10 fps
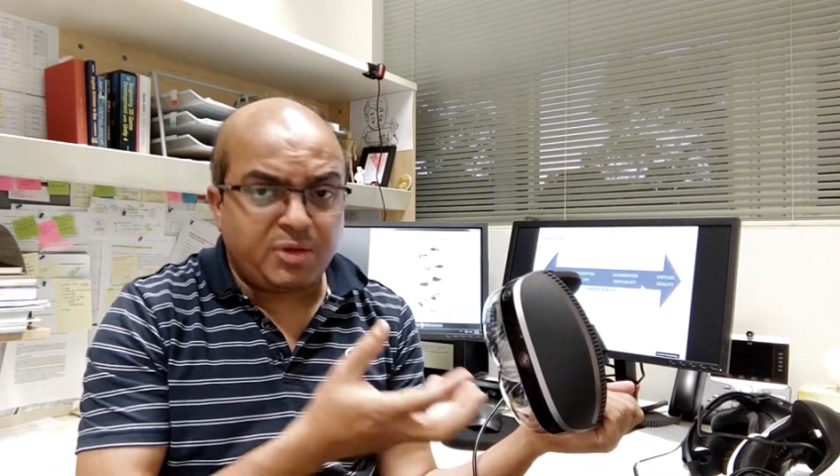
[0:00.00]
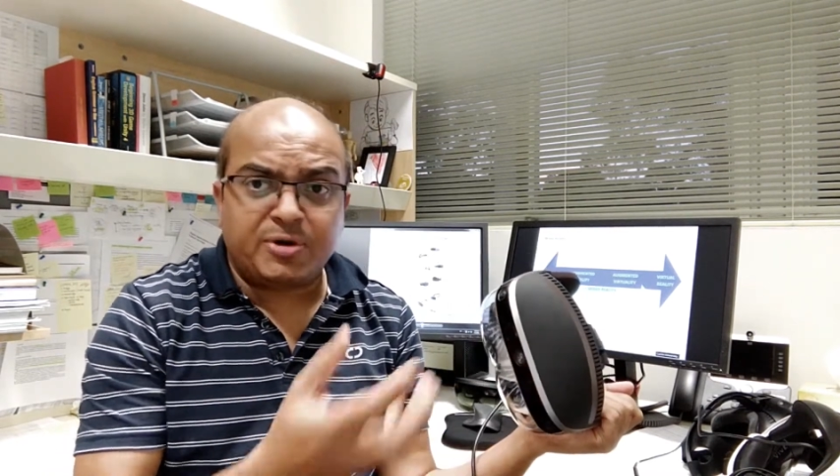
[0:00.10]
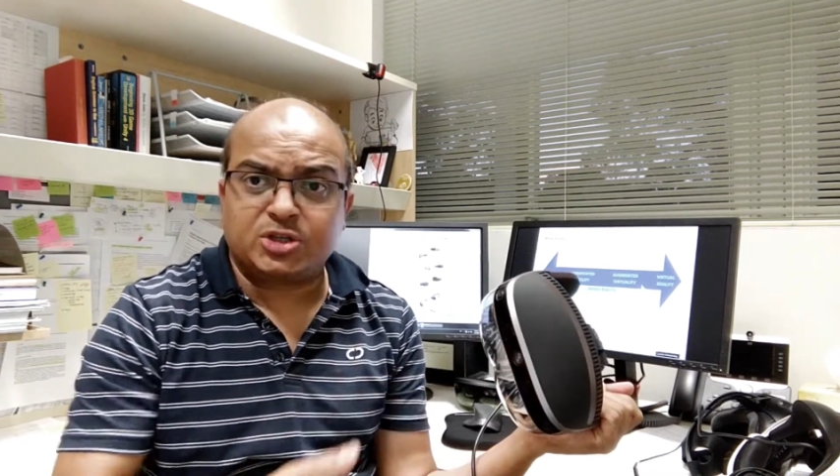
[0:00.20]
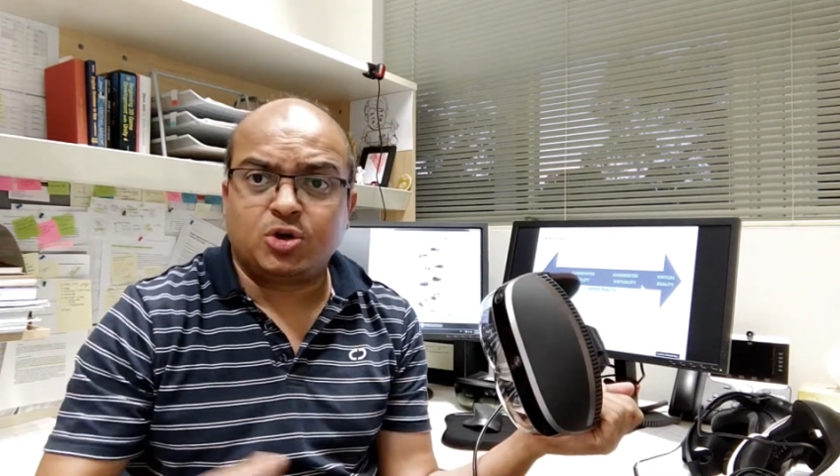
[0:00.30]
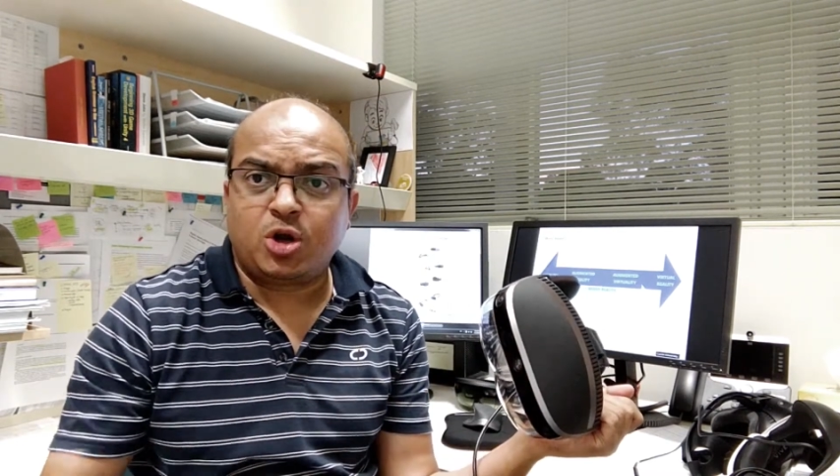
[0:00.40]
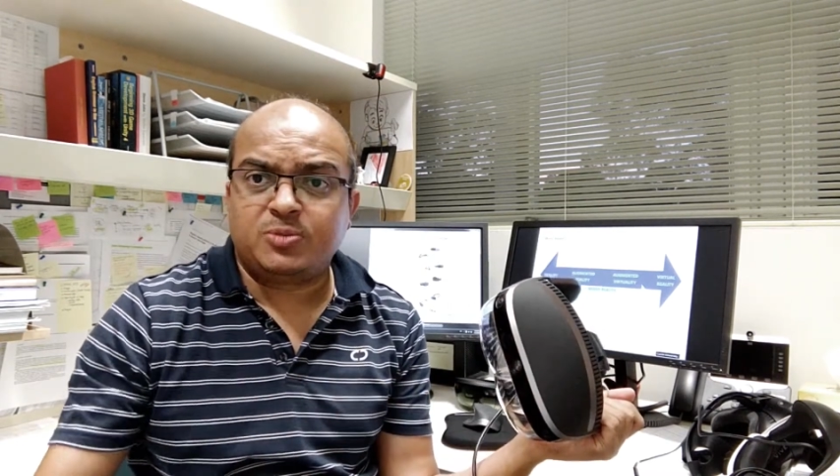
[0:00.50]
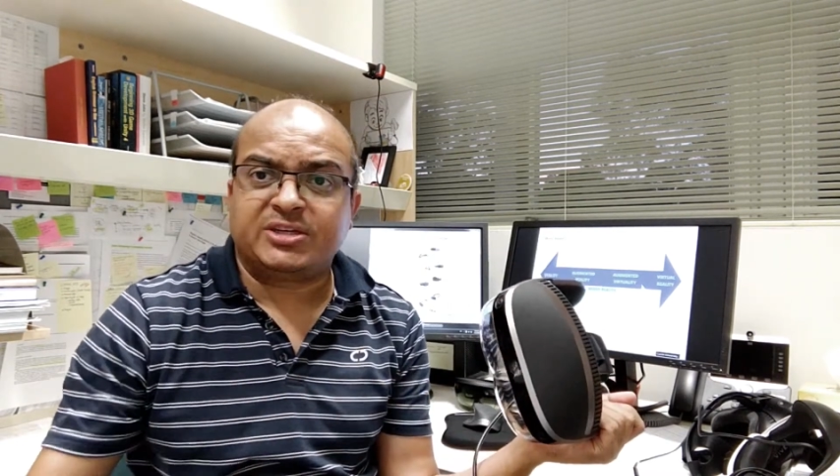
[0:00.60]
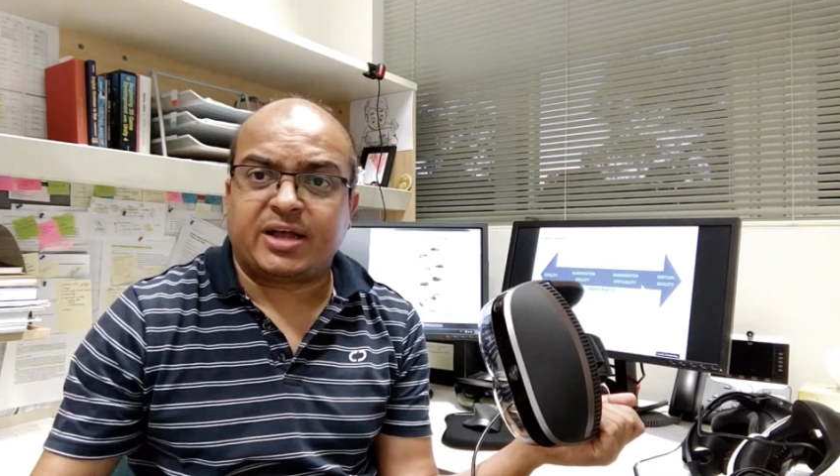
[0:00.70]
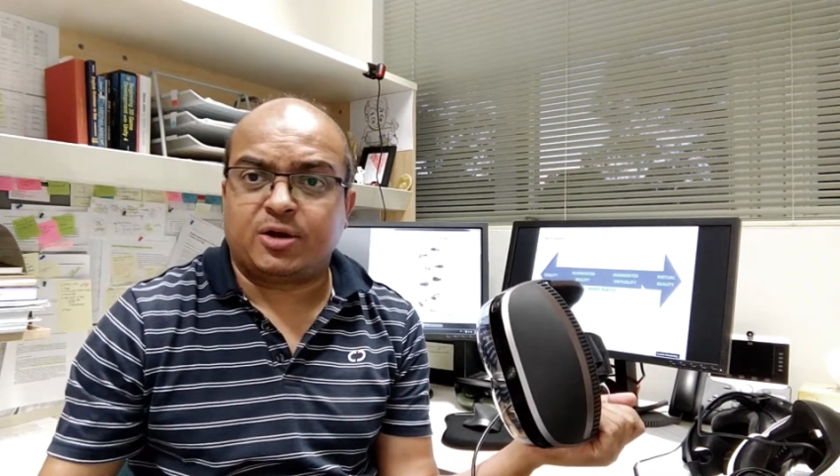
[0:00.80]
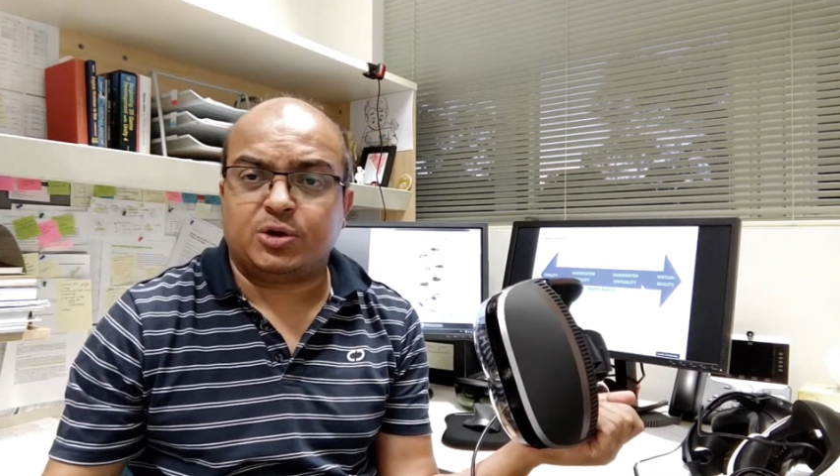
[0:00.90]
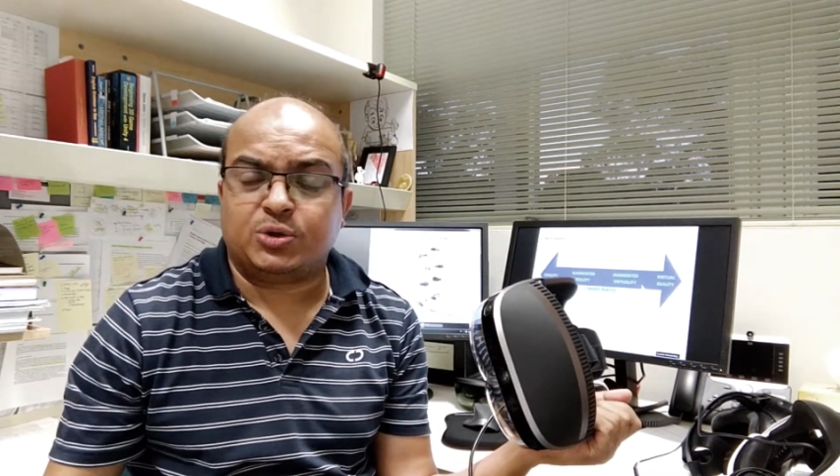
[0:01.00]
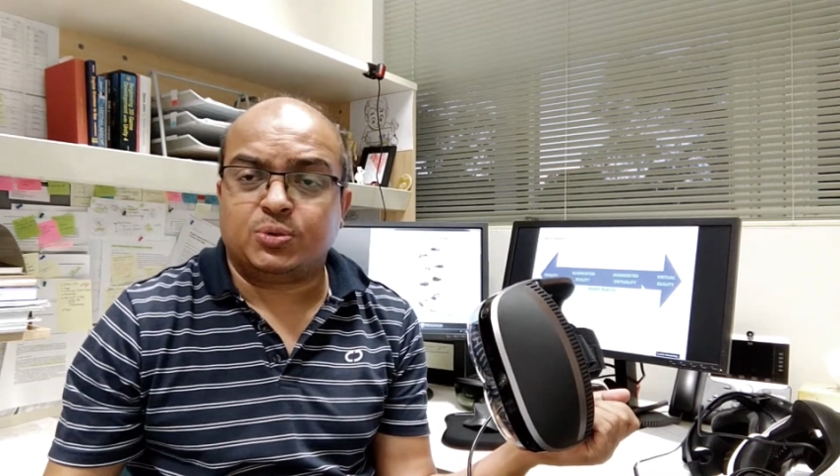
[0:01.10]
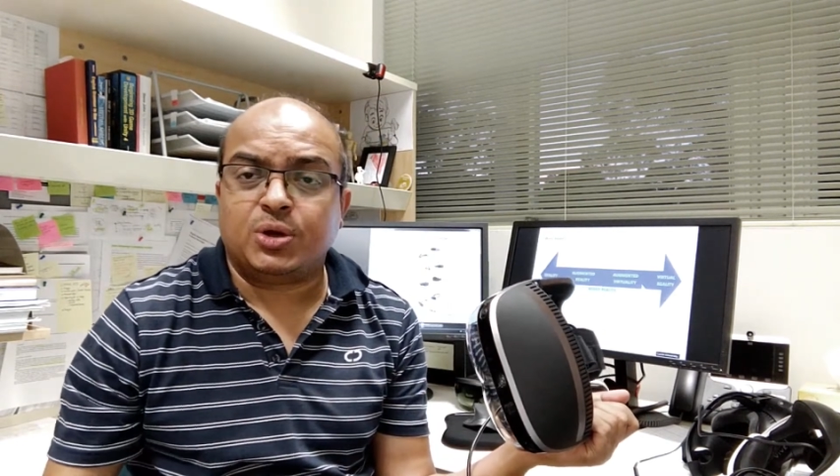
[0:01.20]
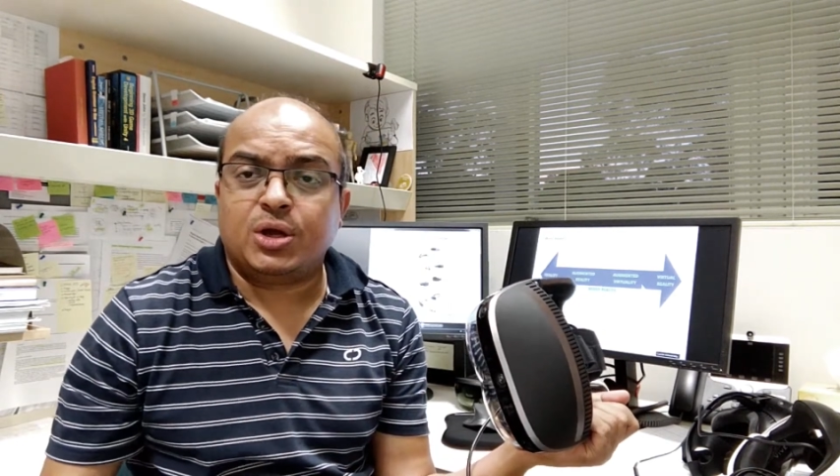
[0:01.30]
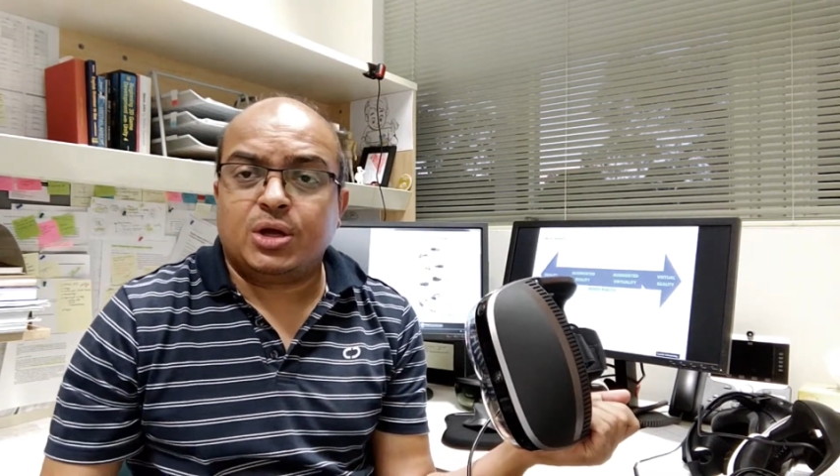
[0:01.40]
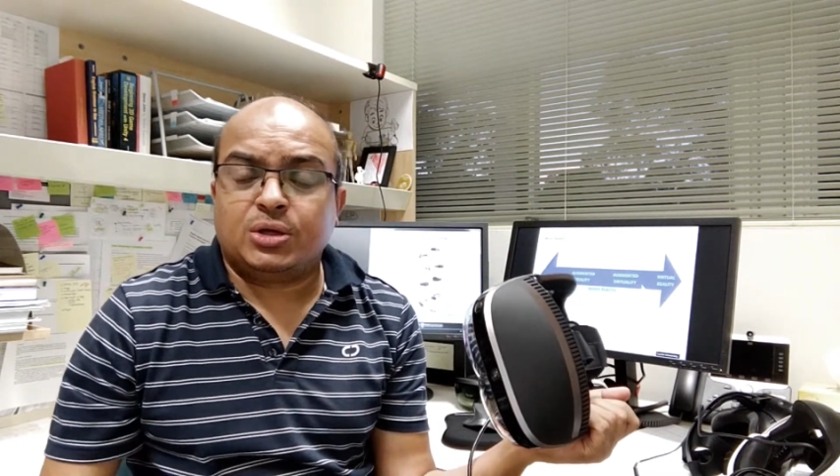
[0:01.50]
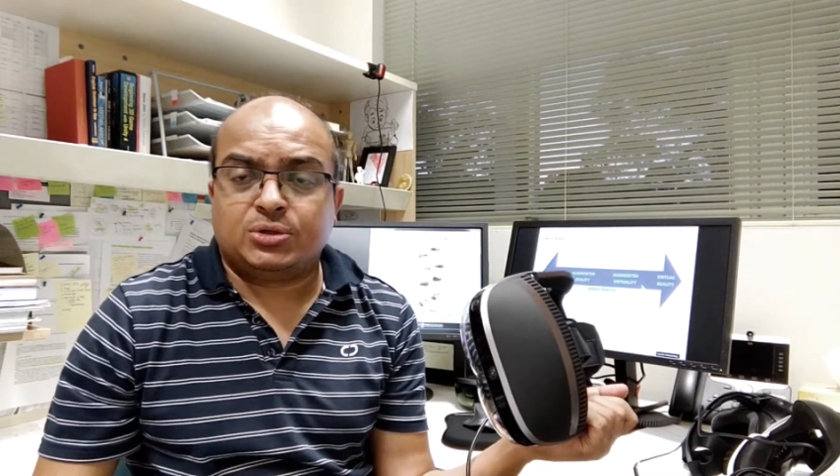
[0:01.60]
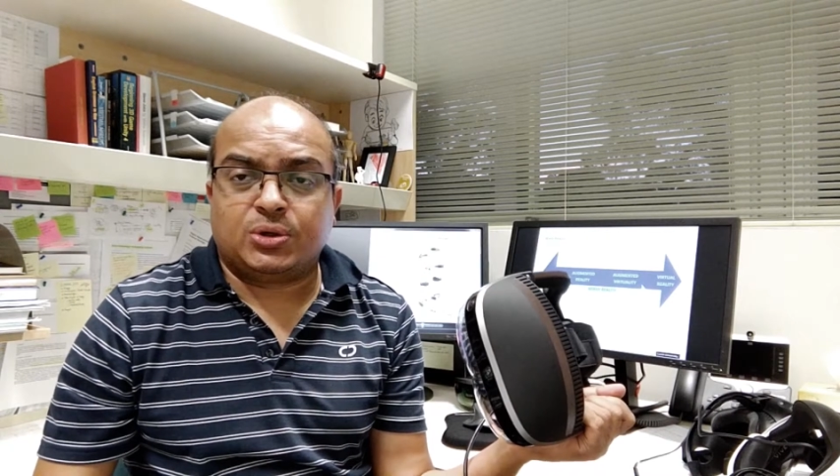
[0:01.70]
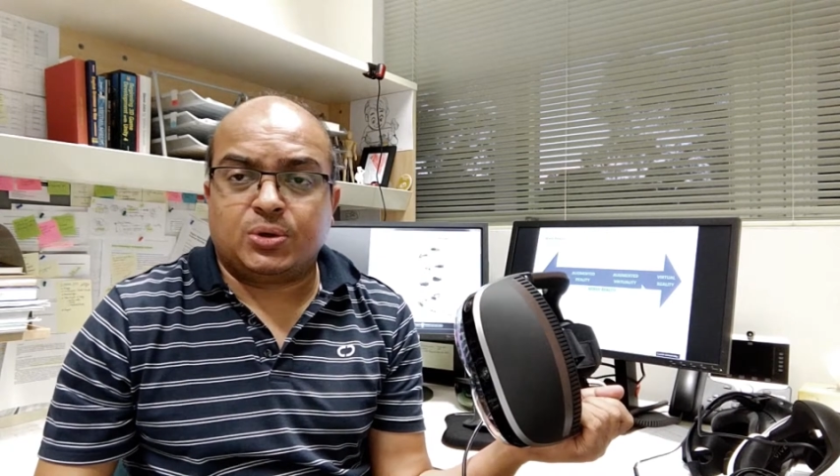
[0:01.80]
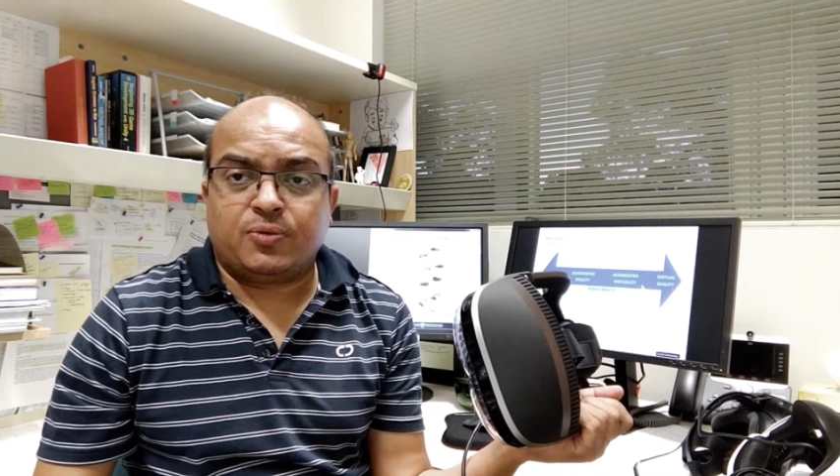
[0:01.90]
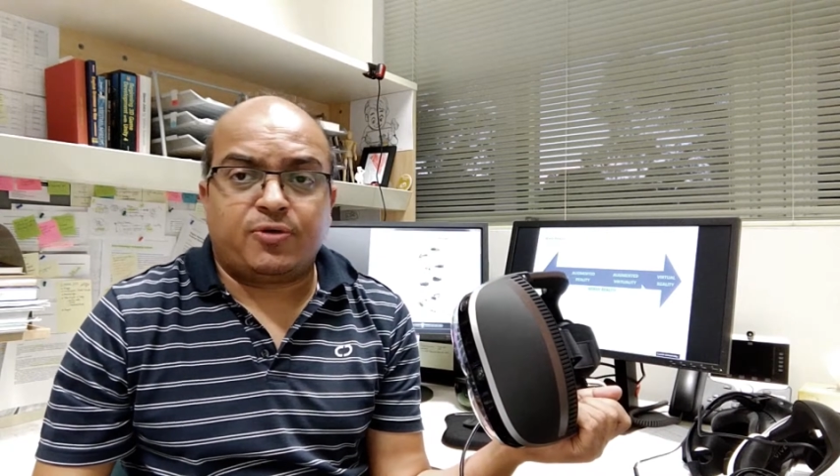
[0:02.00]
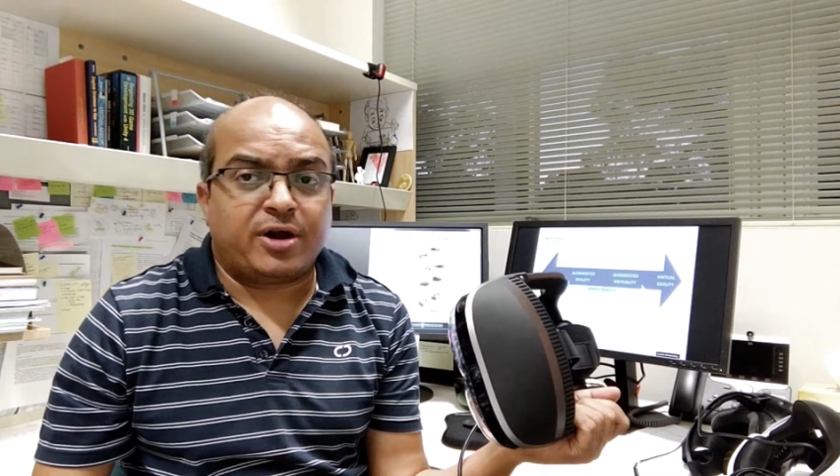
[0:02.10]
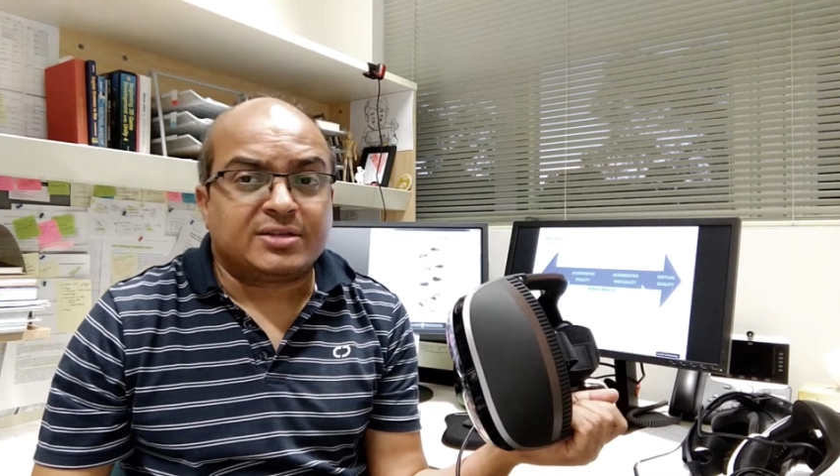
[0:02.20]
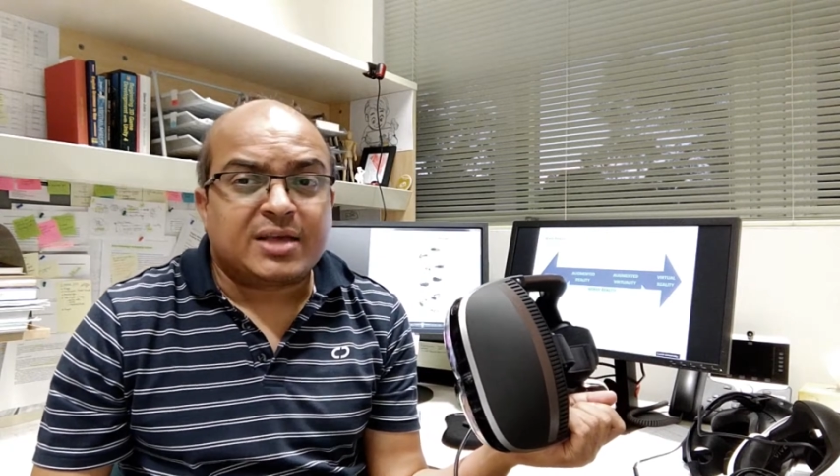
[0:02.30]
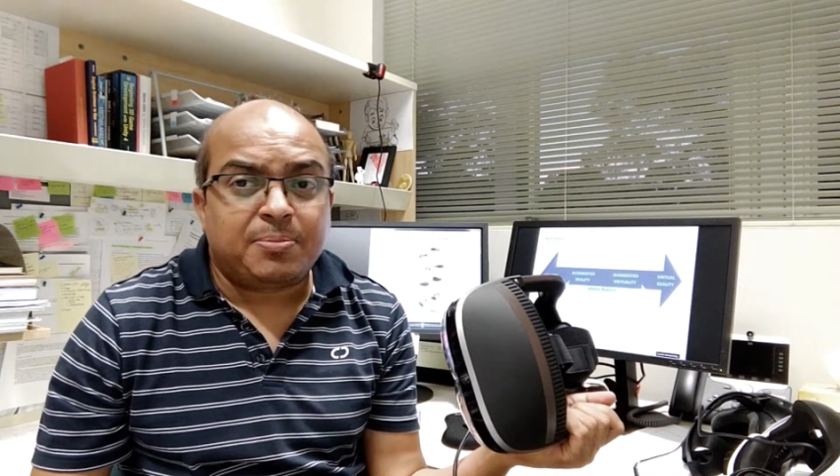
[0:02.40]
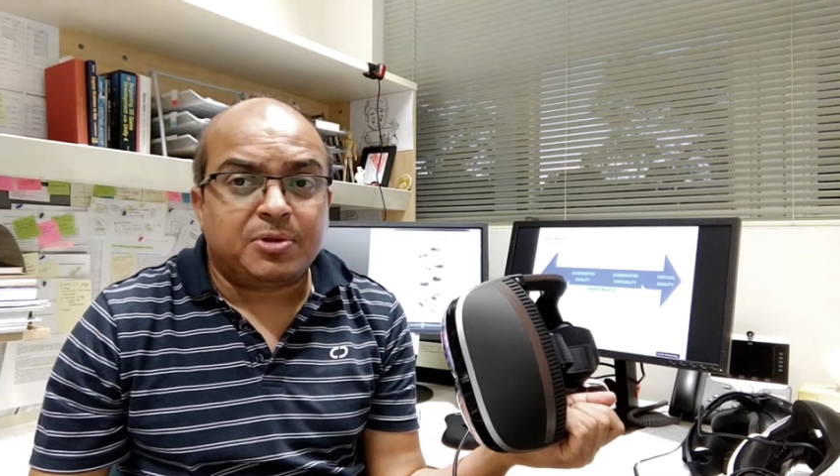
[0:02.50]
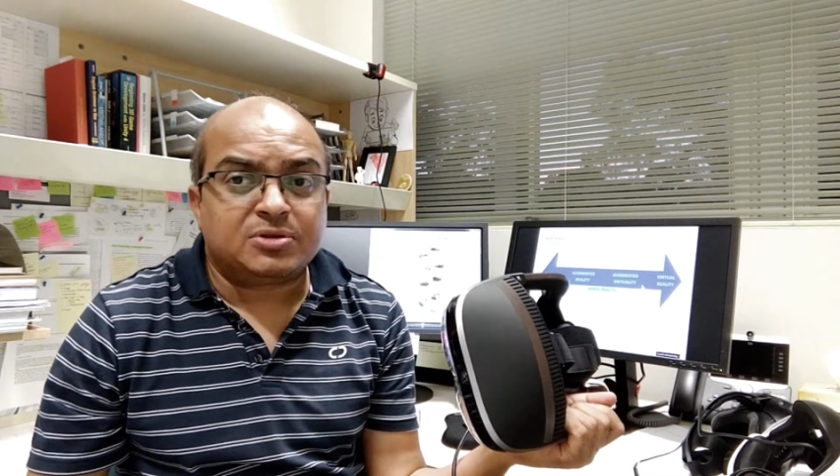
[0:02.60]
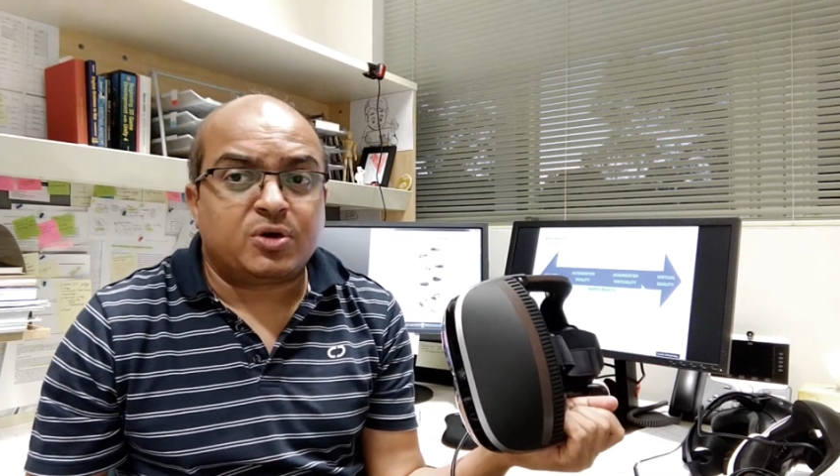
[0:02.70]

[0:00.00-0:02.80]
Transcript: virtual object around you. So for example,